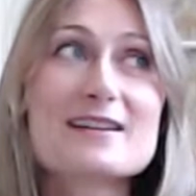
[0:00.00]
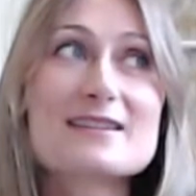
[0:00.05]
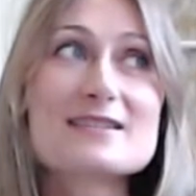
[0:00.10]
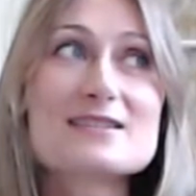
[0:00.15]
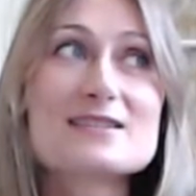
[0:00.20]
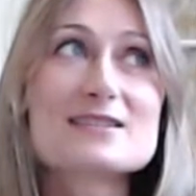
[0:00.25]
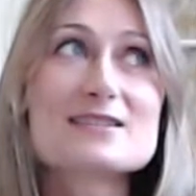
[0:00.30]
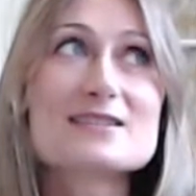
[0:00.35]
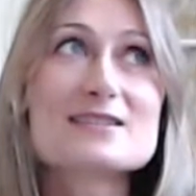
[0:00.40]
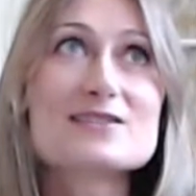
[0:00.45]

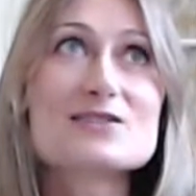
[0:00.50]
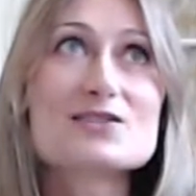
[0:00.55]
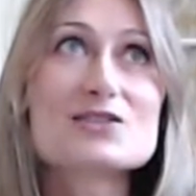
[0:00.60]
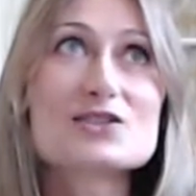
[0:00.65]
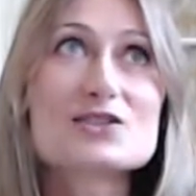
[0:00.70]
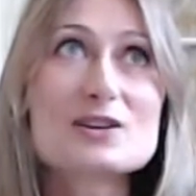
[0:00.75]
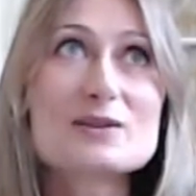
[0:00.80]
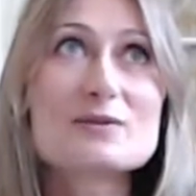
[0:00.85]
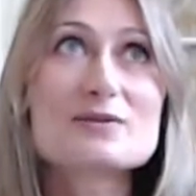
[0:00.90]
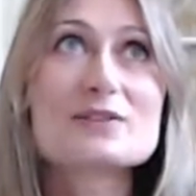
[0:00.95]
is
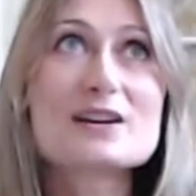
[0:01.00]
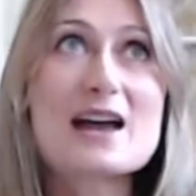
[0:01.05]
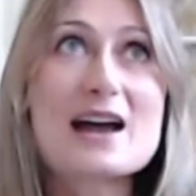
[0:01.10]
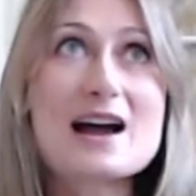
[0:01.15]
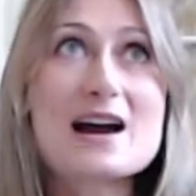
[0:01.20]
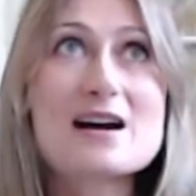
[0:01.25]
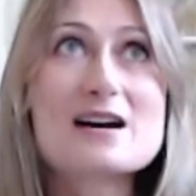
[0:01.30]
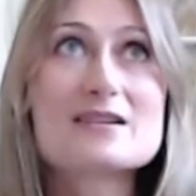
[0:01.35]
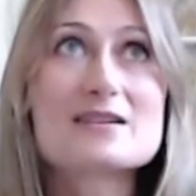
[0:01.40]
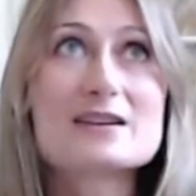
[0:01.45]
shift
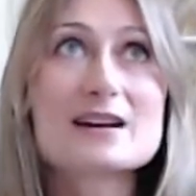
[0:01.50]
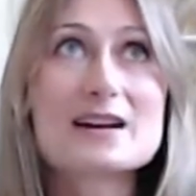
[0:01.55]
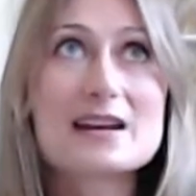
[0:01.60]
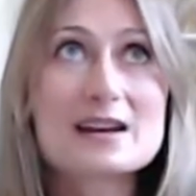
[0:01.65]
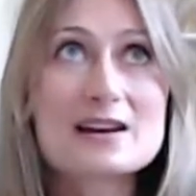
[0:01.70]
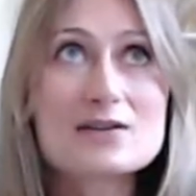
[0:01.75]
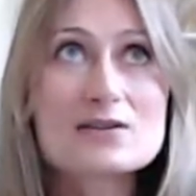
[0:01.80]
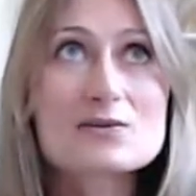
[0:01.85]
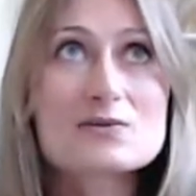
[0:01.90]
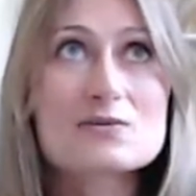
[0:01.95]
our
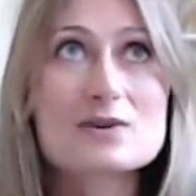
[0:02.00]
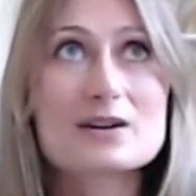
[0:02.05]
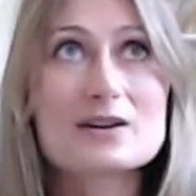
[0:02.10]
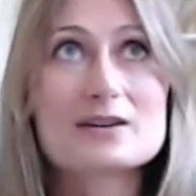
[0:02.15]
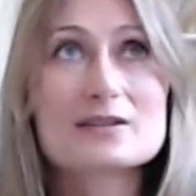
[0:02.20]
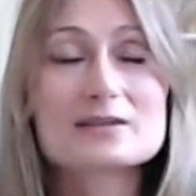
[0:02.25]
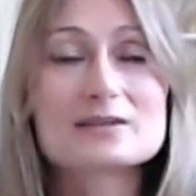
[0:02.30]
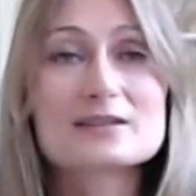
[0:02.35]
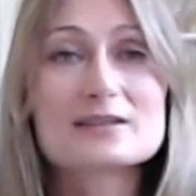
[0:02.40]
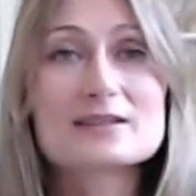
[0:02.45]
inner
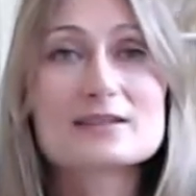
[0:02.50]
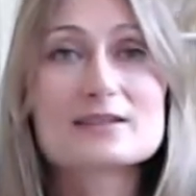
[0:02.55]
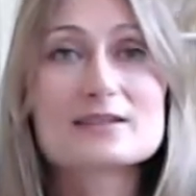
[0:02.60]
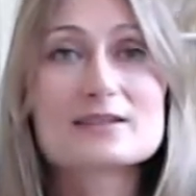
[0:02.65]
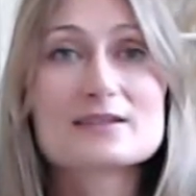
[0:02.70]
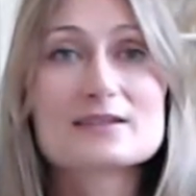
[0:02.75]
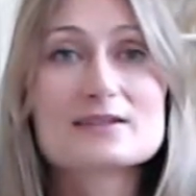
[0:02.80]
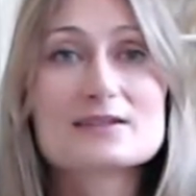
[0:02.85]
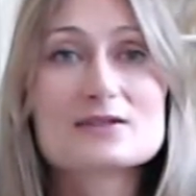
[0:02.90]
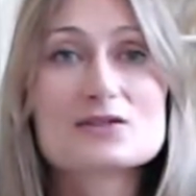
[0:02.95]
world
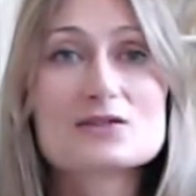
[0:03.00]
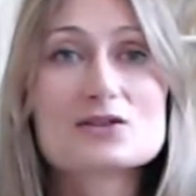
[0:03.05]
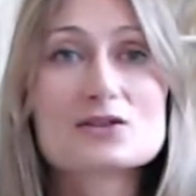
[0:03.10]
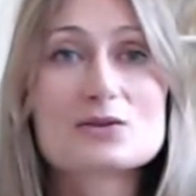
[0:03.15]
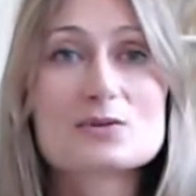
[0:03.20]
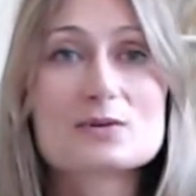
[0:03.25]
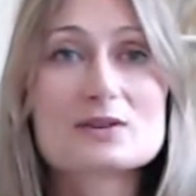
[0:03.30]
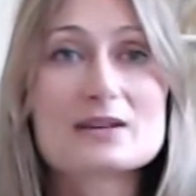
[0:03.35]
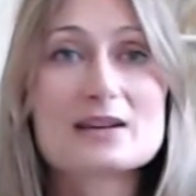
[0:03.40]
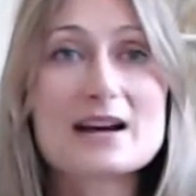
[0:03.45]
to
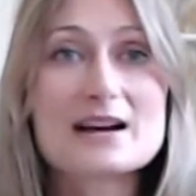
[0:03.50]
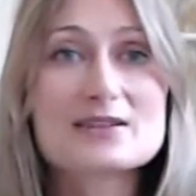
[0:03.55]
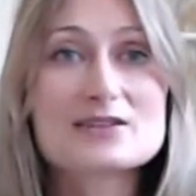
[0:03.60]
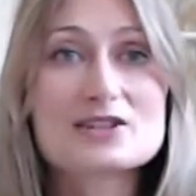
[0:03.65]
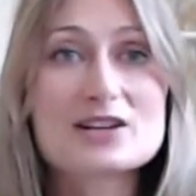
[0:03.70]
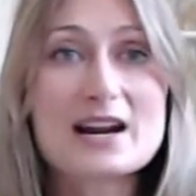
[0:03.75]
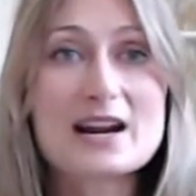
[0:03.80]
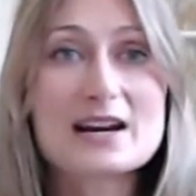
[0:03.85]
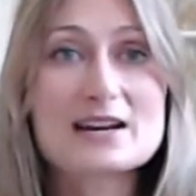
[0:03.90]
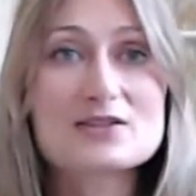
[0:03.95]
allow
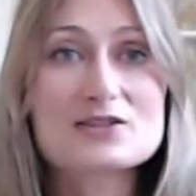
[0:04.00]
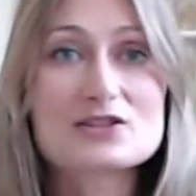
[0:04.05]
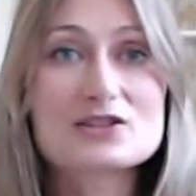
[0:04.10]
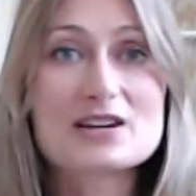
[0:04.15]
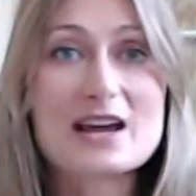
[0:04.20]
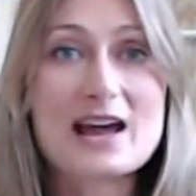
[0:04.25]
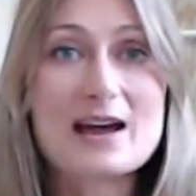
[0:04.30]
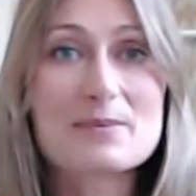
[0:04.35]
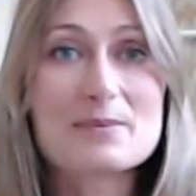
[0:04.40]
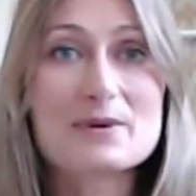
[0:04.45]
change to
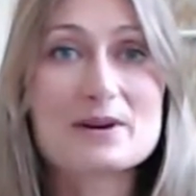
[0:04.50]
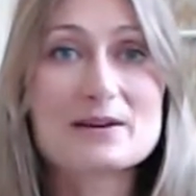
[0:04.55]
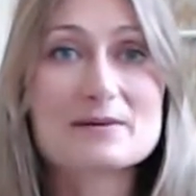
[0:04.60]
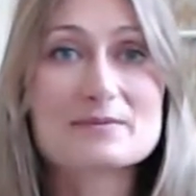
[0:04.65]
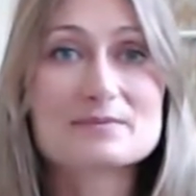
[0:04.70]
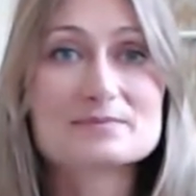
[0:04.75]
happen.